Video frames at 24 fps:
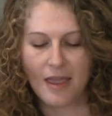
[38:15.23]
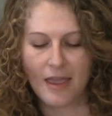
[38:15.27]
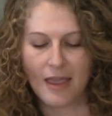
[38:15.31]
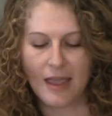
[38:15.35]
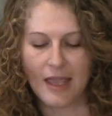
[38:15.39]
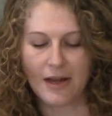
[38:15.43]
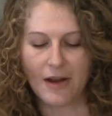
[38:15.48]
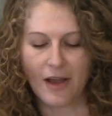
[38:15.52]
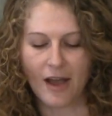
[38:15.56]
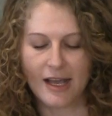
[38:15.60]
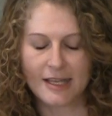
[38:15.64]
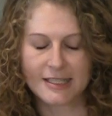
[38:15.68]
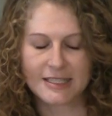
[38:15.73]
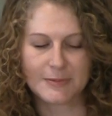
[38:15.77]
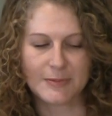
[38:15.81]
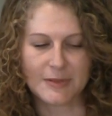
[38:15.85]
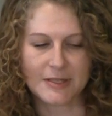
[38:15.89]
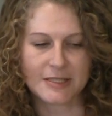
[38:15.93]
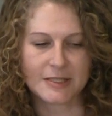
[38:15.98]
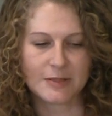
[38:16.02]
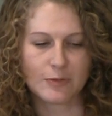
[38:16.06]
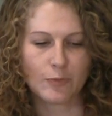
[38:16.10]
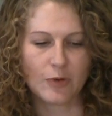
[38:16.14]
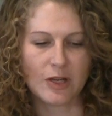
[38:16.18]
In
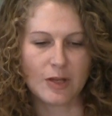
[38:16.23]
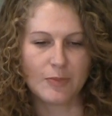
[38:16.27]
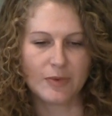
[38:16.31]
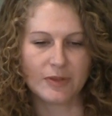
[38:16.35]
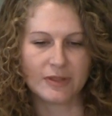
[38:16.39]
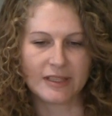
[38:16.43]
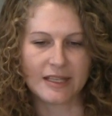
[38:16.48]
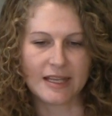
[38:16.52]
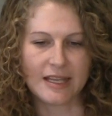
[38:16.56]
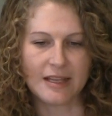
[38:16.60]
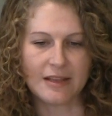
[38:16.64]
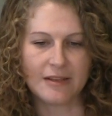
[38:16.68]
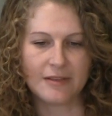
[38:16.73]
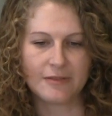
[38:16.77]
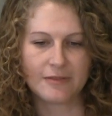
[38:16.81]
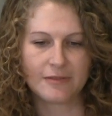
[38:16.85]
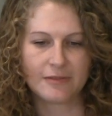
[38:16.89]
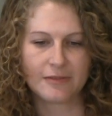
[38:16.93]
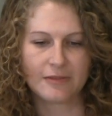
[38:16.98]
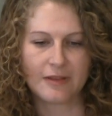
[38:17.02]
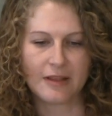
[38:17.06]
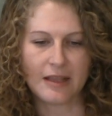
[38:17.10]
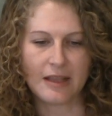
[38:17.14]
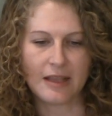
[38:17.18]
hospice, we believe
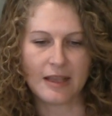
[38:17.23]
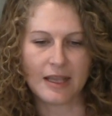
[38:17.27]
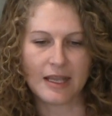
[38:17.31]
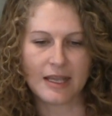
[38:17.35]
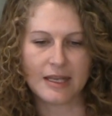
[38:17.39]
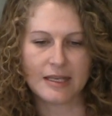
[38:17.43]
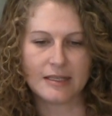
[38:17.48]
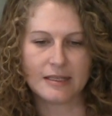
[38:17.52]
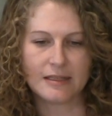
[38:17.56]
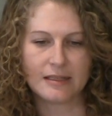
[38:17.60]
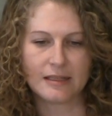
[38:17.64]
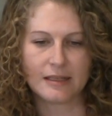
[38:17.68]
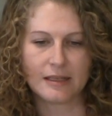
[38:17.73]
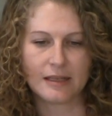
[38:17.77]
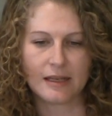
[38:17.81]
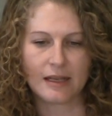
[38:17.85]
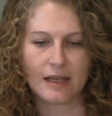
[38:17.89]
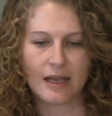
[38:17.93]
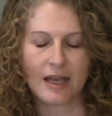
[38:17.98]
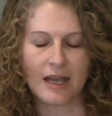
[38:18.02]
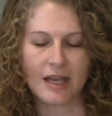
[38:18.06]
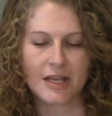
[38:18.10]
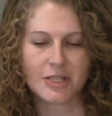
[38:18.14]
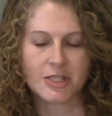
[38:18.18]
in
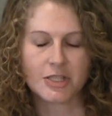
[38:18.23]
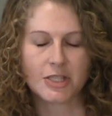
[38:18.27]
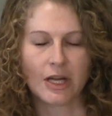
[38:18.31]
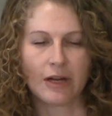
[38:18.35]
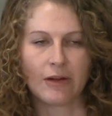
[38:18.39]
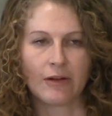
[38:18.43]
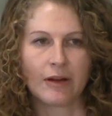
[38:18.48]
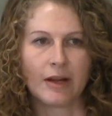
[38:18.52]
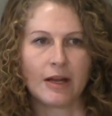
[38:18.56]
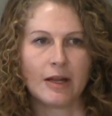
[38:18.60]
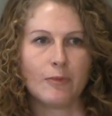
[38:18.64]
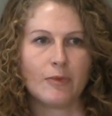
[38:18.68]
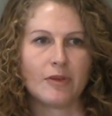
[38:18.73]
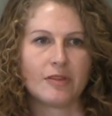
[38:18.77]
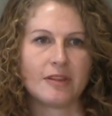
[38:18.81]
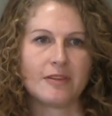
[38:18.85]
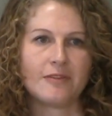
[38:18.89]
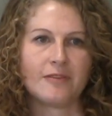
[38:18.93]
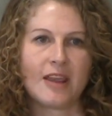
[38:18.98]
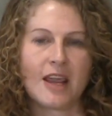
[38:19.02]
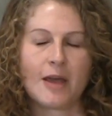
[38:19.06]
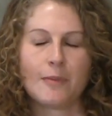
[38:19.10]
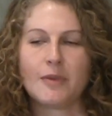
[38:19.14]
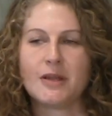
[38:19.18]
sharing with the
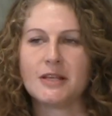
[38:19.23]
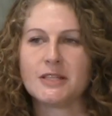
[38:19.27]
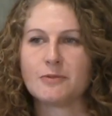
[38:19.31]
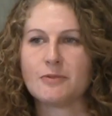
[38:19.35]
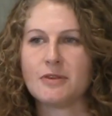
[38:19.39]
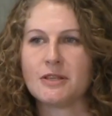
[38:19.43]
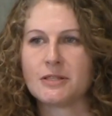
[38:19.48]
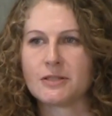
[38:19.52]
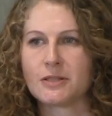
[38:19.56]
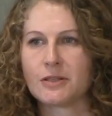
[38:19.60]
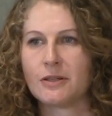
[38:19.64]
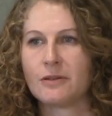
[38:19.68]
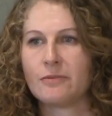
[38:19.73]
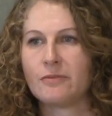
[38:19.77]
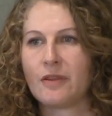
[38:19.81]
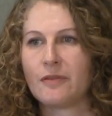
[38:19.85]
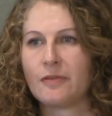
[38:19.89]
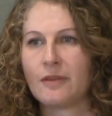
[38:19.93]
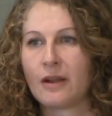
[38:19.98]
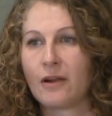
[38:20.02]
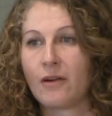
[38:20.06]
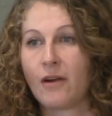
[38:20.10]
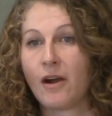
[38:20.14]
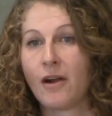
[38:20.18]
families we serve that
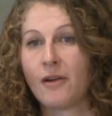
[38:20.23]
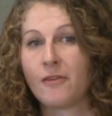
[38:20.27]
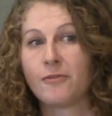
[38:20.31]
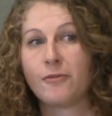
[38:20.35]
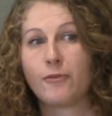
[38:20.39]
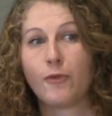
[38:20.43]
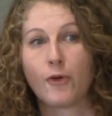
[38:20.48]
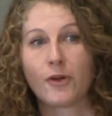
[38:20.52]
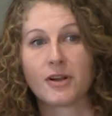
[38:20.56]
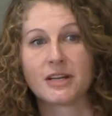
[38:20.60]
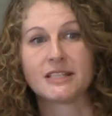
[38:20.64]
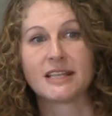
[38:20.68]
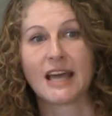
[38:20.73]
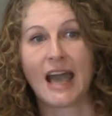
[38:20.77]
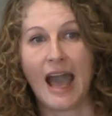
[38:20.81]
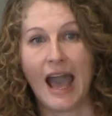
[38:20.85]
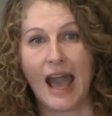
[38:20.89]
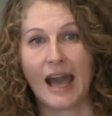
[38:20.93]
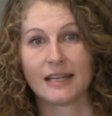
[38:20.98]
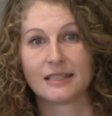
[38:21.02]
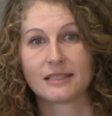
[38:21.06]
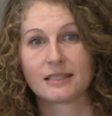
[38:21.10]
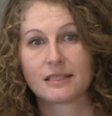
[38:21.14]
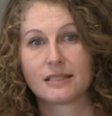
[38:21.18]
there are 4
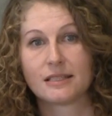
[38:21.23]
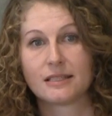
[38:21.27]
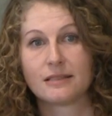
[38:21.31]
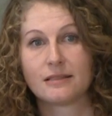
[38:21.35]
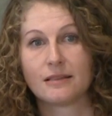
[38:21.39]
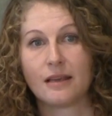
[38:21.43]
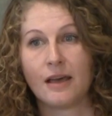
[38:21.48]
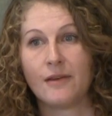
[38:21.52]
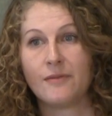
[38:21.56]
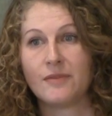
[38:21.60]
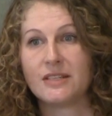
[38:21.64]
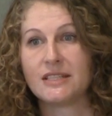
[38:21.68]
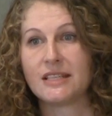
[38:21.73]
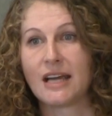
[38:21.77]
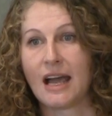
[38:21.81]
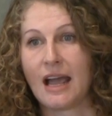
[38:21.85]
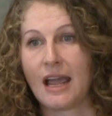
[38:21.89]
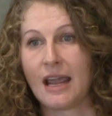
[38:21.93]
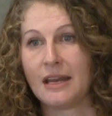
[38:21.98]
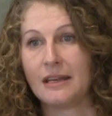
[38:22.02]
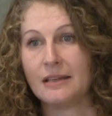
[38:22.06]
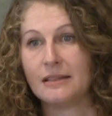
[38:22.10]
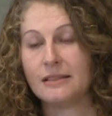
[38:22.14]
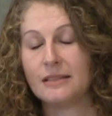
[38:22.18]
tasks of the
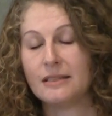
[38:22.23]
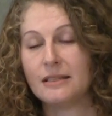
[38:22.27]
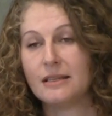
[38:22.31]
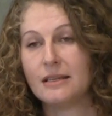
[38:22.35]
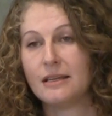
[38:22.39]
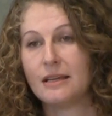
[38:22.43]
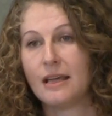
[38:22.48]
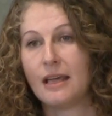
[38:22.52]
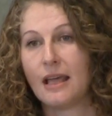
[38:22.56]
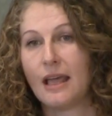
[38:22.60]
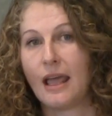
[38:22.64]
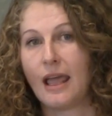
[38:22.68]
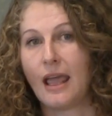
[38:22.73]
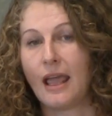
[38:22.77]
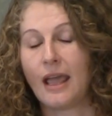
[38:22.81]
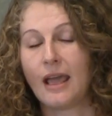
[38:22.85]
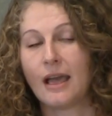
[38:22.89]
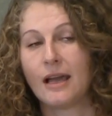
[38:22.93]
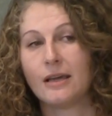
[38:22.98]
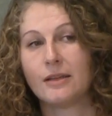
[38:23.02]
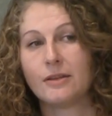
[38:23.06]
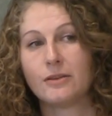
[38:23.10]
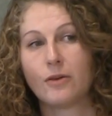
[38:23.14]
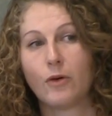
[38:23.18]
dying.
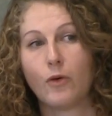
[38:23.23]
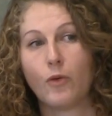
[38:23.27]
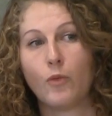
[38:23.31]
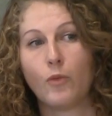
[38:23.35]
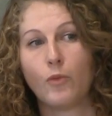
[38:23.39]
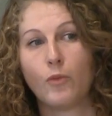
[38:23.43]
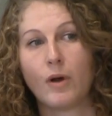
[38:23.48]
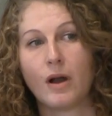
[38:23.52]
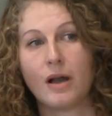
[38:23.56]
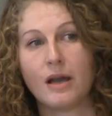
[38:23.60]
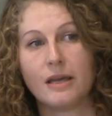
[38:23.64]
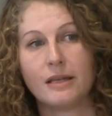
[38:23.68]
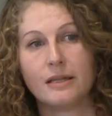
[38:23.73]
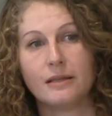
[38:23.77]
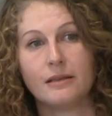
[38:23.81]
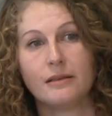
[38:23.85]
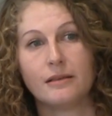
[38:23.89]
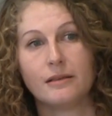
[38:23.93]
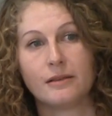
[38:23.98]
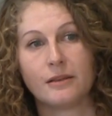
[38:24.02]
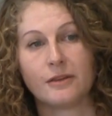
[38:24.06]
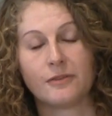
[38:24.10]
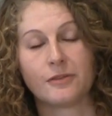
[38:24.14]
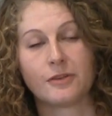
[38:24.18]
And
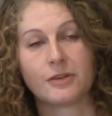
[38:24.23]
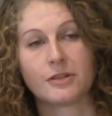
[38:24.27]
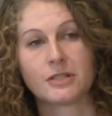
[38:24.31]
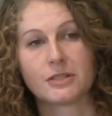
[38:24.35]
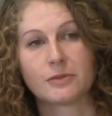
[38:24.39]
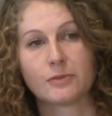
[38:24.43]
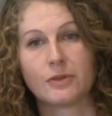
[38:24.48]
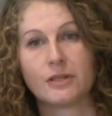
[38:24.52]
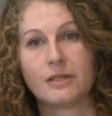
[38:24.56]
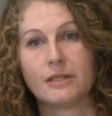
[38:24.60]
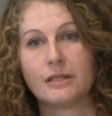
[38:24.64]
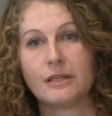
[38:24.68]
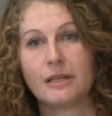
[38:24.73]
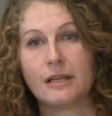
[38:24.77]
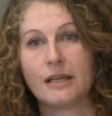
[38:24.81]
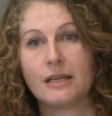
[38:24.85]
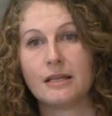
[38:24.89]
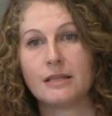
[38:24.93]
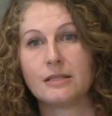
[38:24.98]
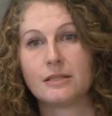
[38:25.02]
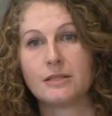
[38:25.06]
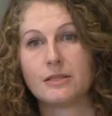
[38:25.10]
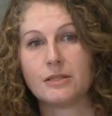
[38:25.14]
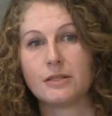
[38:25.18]
the first one
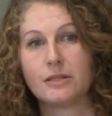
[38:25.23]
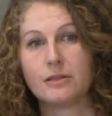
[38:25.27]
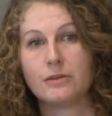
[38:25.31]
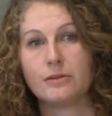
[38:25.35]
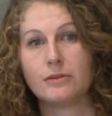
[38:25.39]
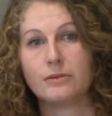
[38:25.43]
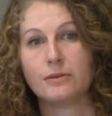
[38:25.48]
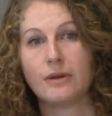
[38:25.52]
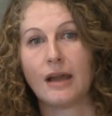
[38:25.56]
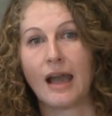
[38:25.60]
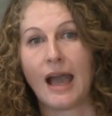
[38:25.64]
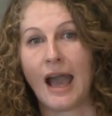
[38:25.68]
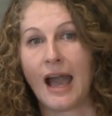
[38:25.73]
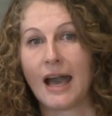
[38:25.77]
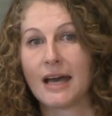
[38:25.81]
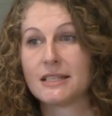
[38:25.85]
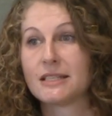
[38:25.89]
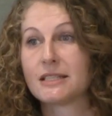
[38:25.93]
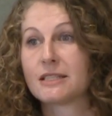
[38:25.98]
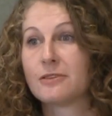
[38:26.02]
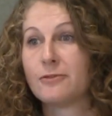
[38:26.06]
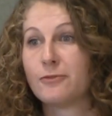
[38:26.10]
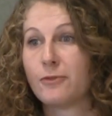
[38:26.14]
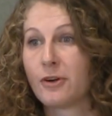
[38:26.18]
is to
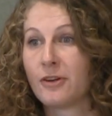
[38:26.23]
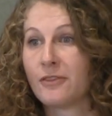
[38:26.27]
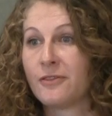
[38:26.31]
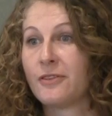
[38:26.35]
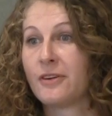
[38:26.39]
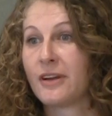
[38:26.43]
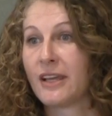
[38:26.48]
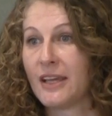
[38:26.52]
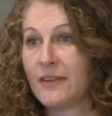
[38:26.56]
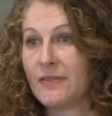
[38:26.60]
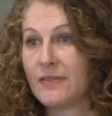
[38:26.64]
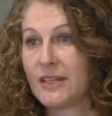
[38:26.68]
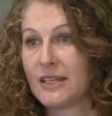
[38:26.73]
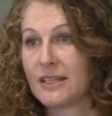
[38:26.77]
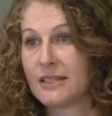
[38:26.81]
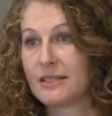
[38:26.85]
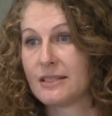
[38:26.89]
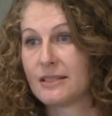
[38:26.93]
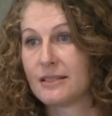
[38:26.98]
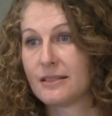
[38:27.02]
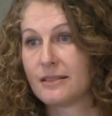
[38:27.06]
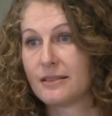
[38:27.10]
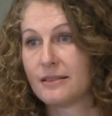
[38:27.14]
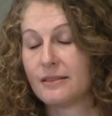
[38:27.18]
ask for
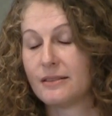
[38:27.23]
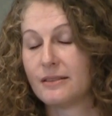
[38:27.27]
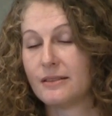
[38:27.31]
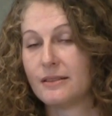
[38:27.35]
forgiveness.